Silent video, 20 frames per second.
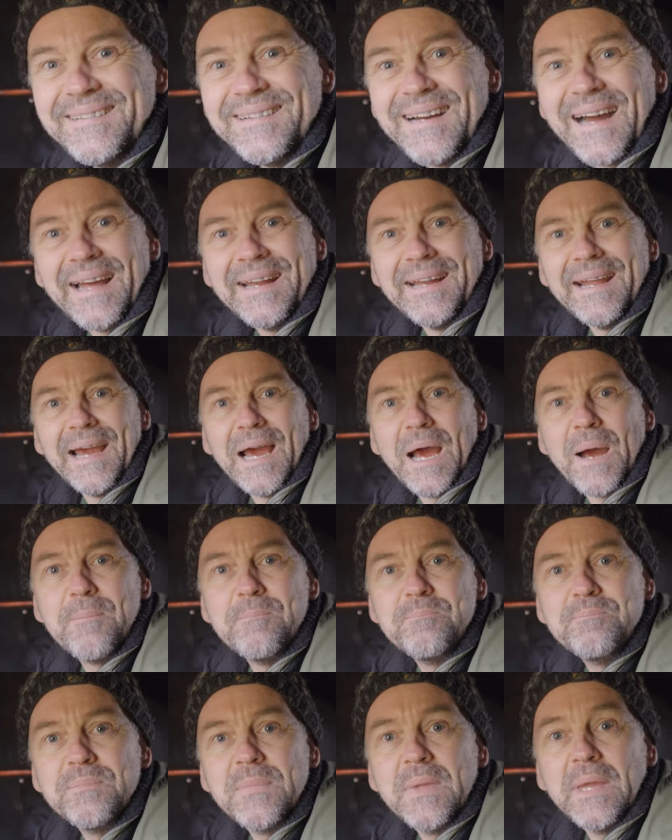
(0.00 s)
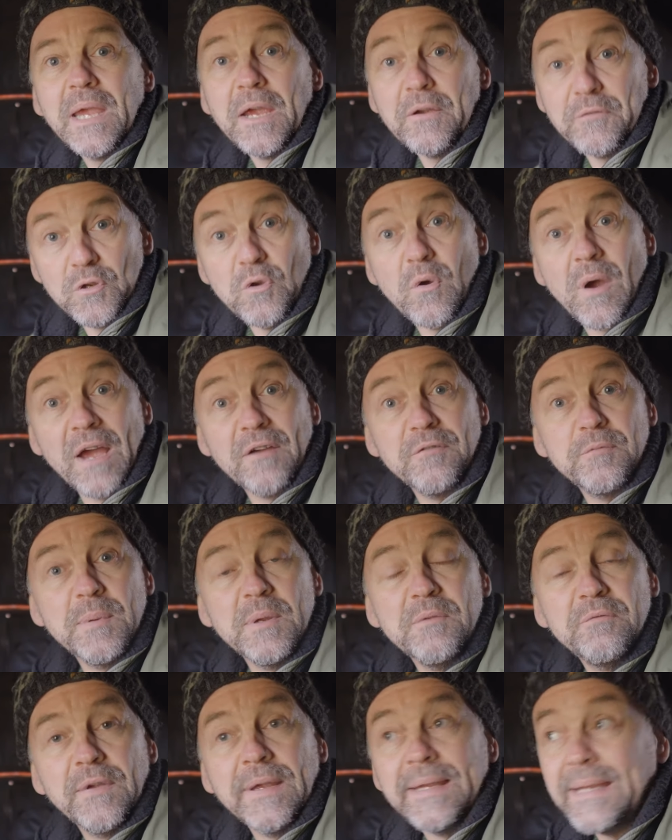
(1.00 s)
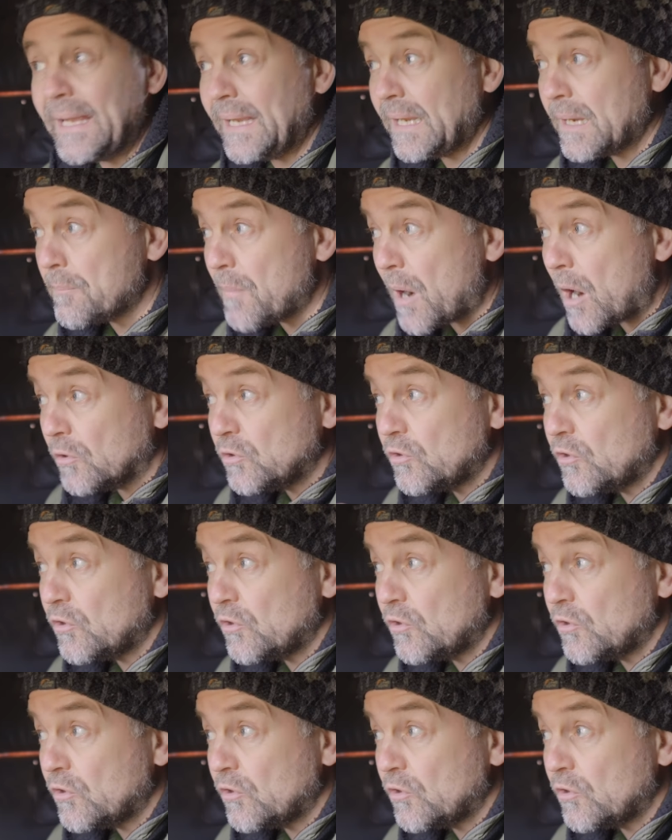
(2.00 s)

Hi there. If you have been thinking about